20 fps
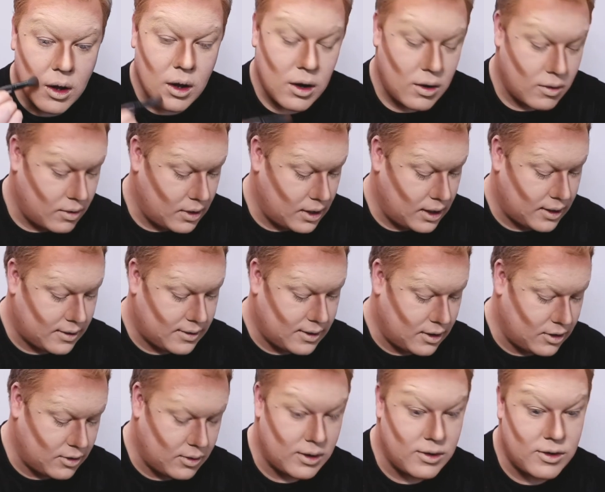really
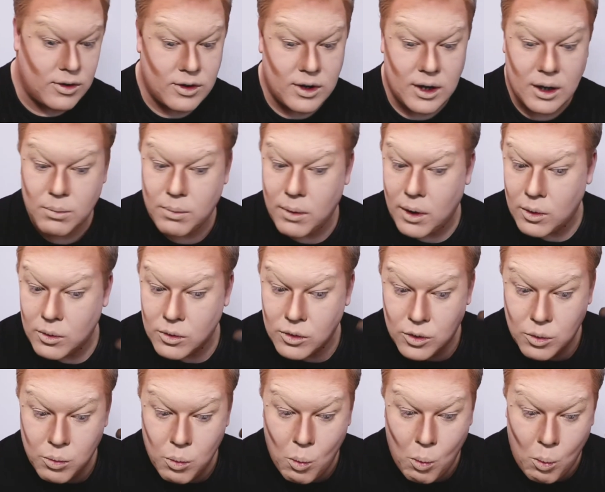accentuates the cheekbones.
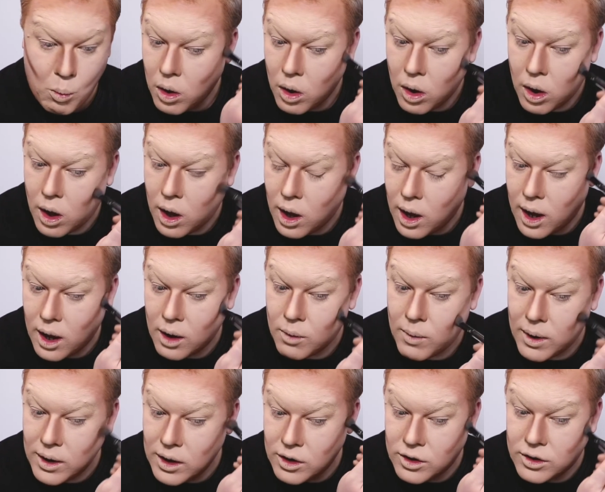And
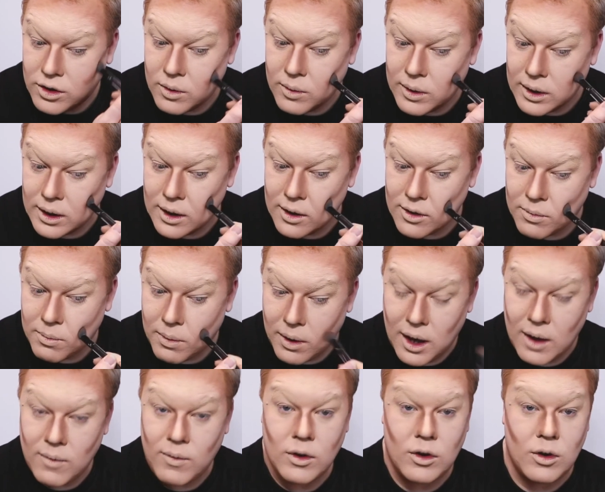when you're doing this bit,
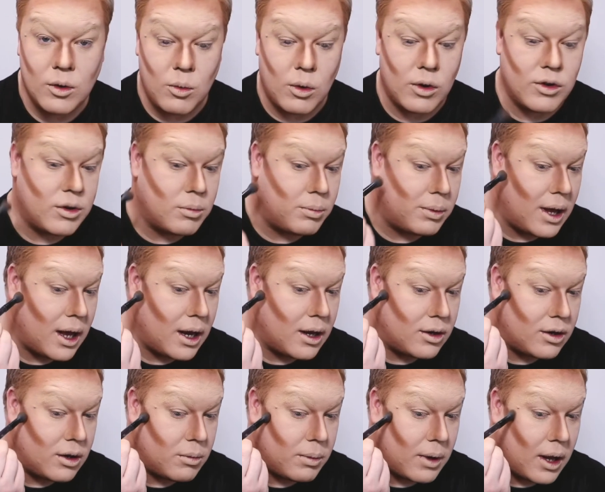if you do want to
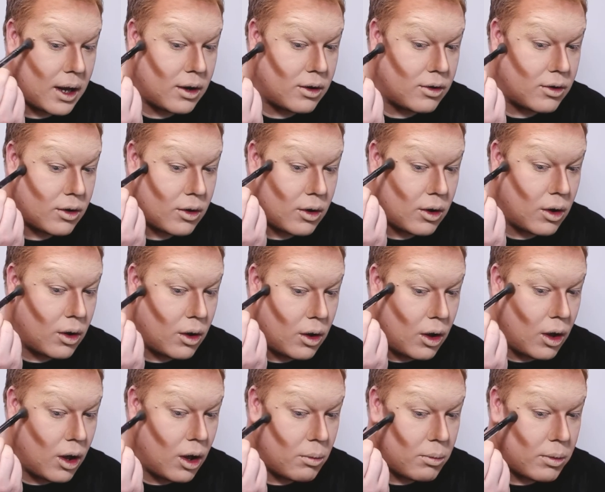blend, you blend
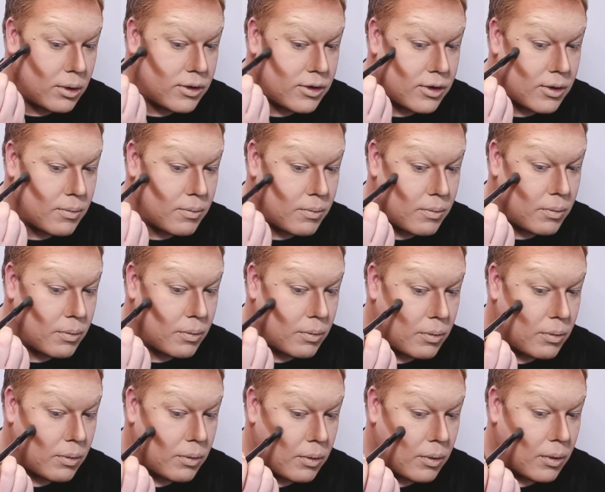upwards.
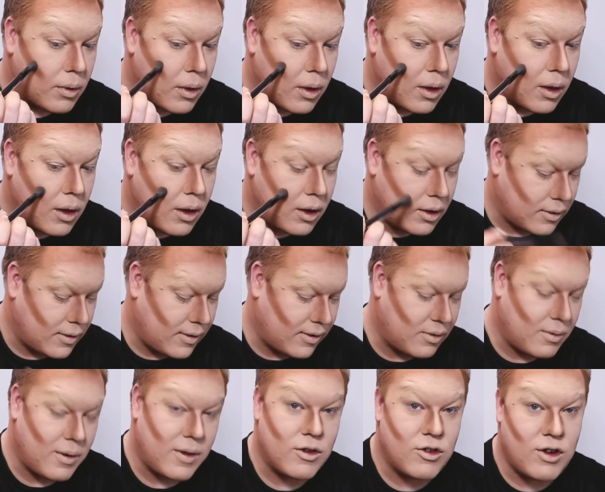That's
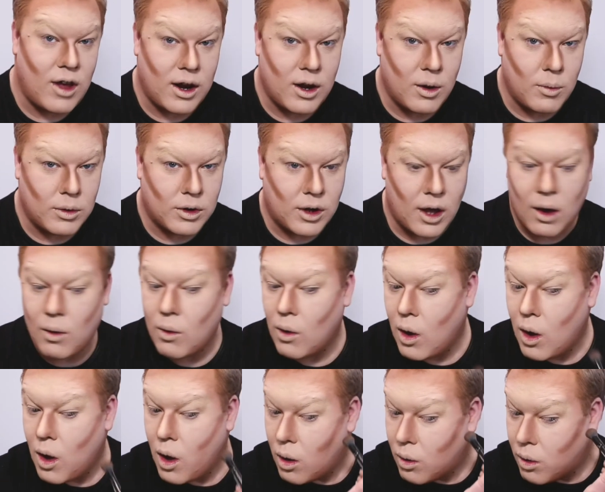the way the shadow would go.
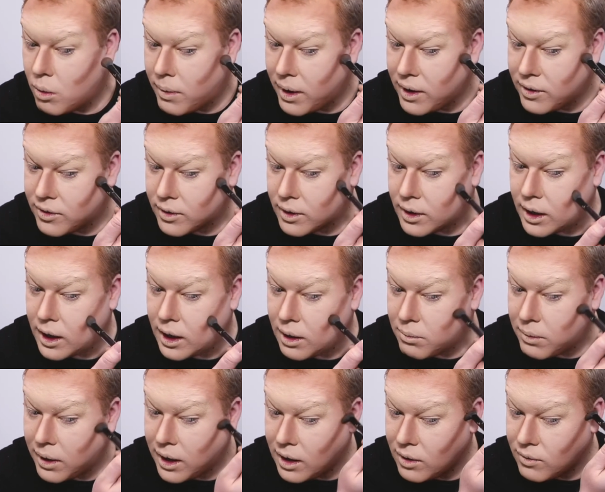We're basically
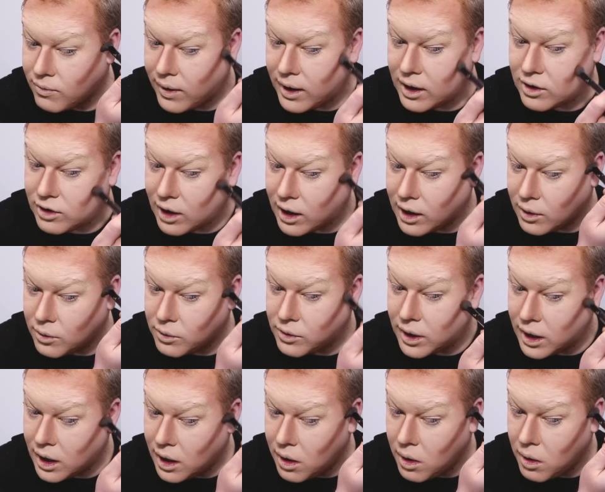making fake shadows
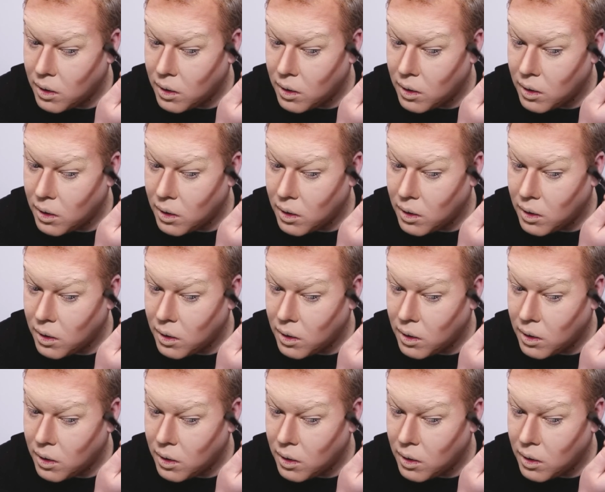here.